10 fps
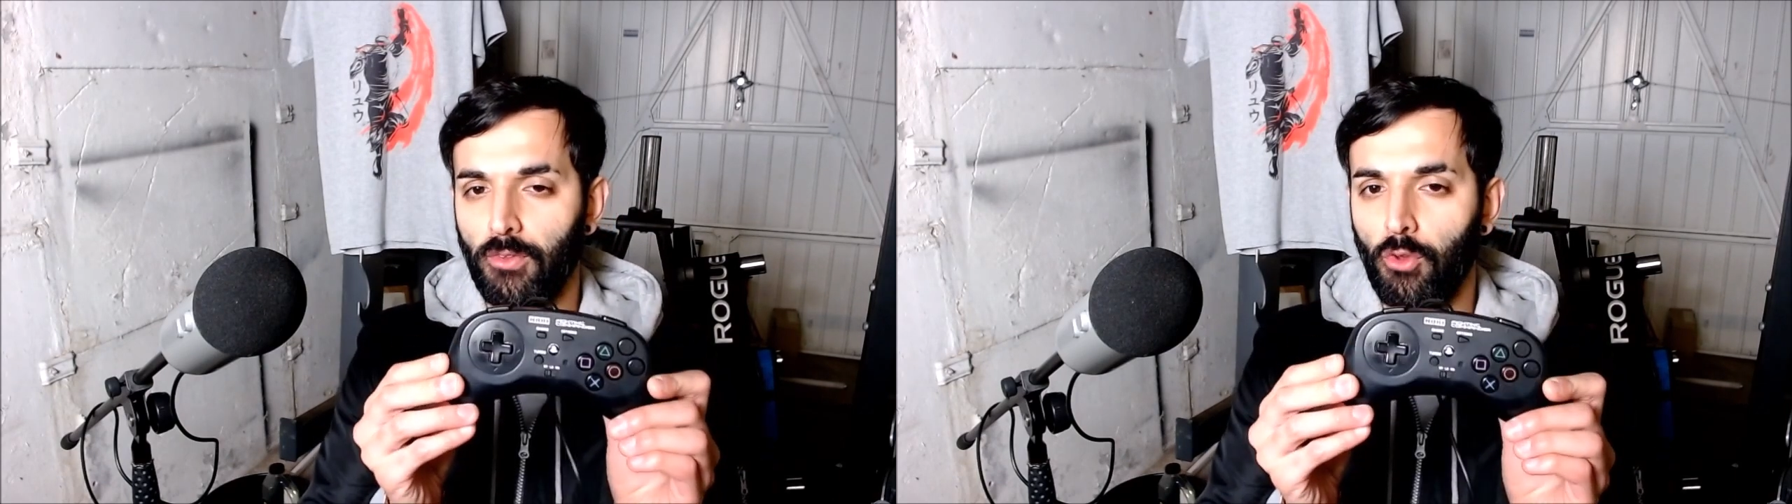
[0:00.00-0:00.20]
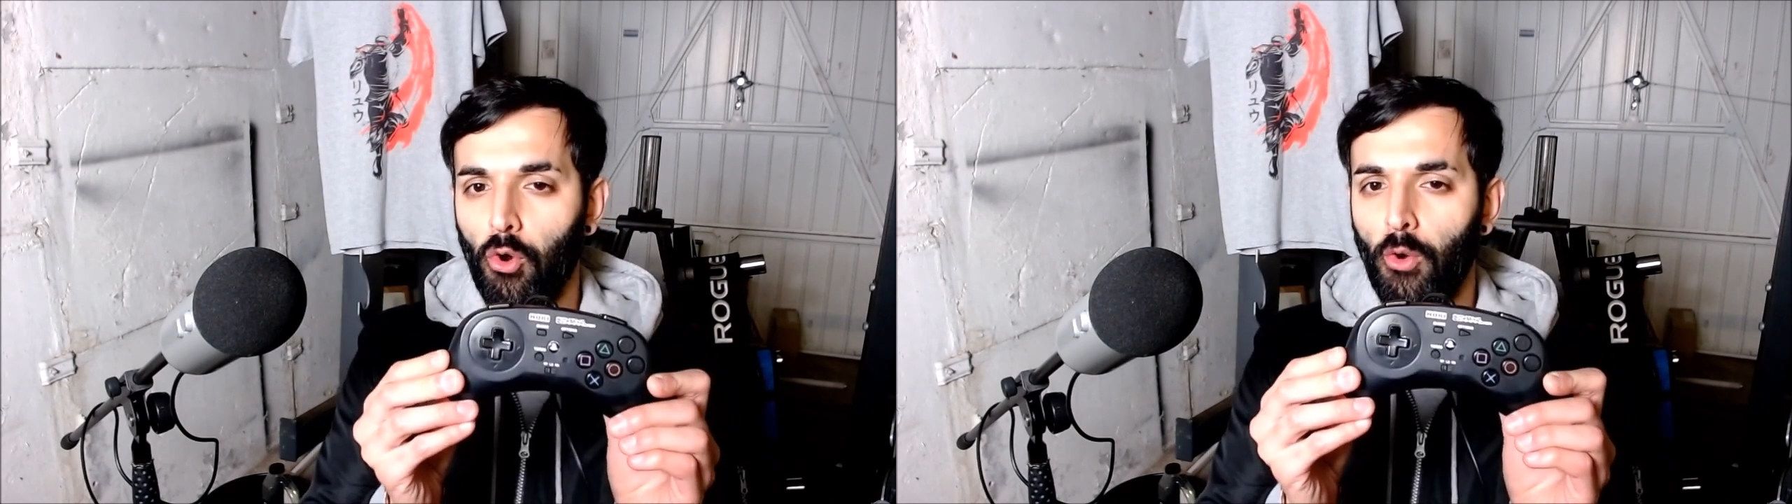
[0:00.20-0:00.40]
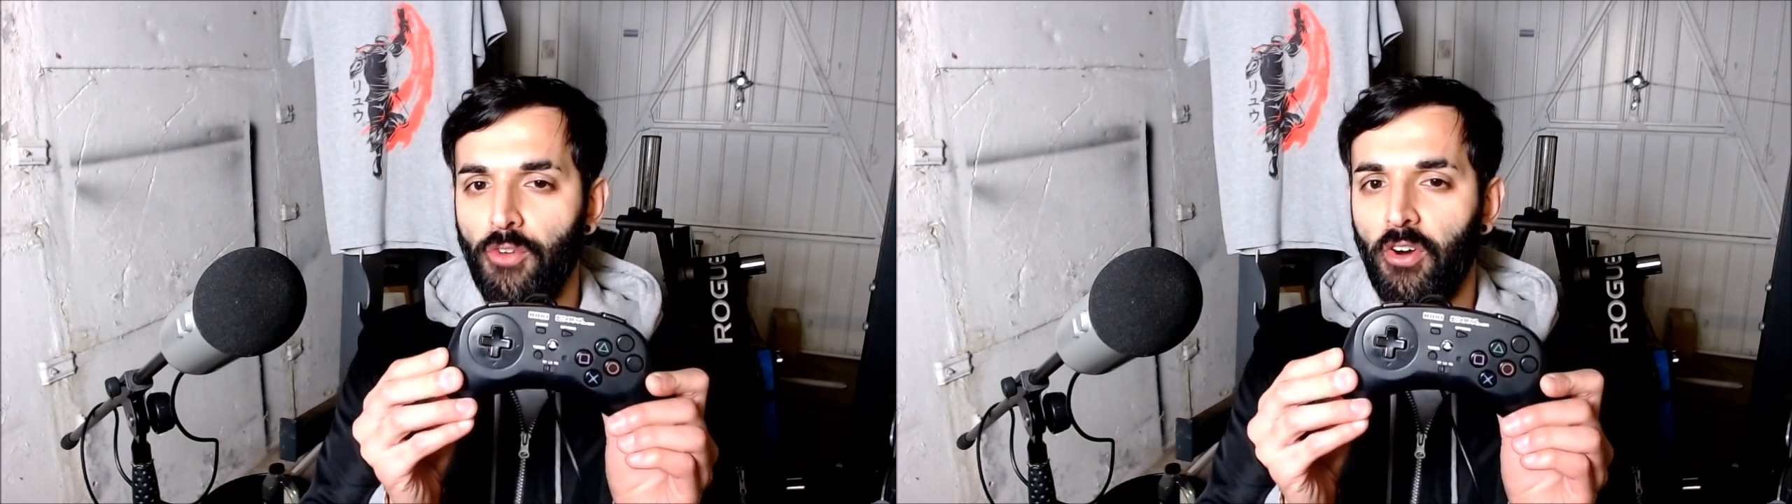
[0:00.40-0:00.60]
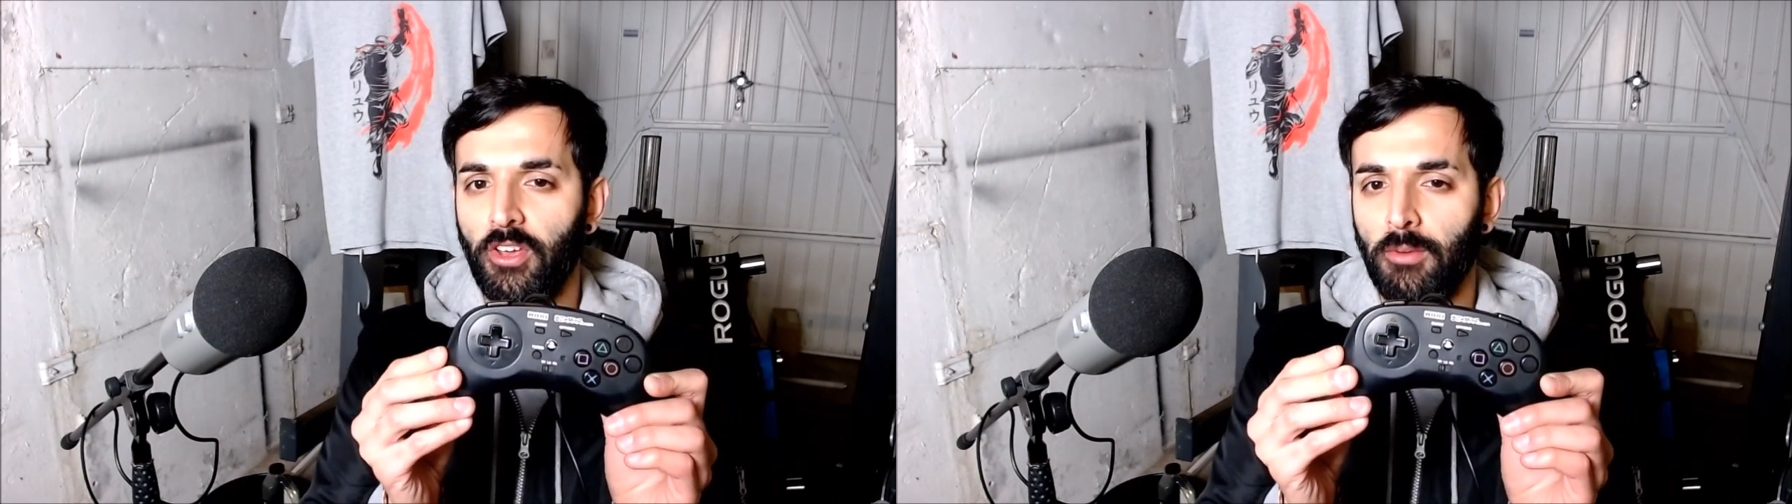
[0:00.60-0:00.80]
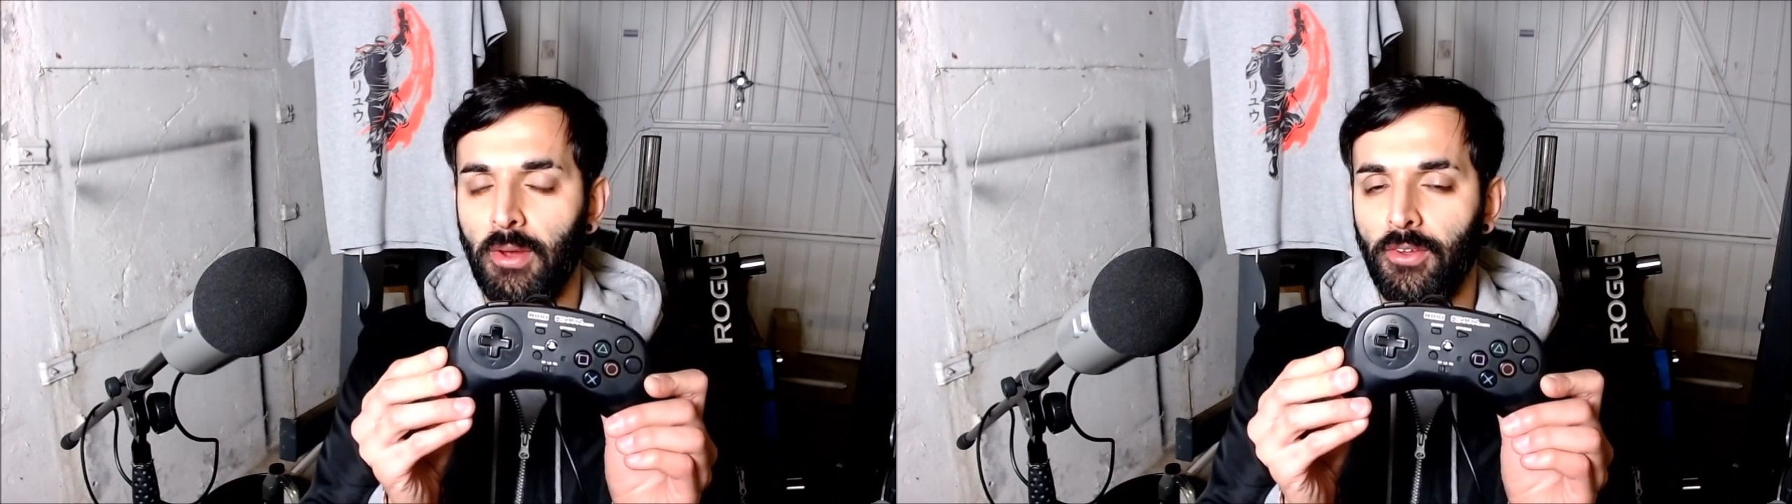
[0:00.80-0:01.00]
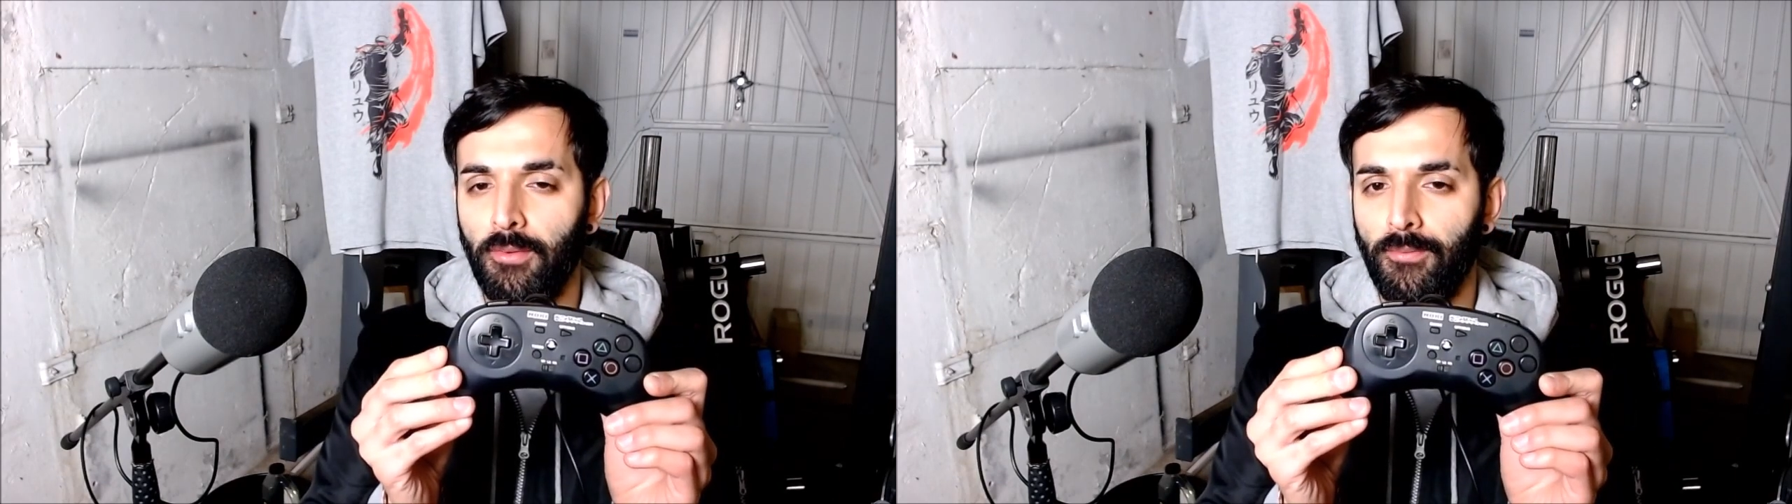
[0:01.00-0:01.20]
the Hori Fighting Commander.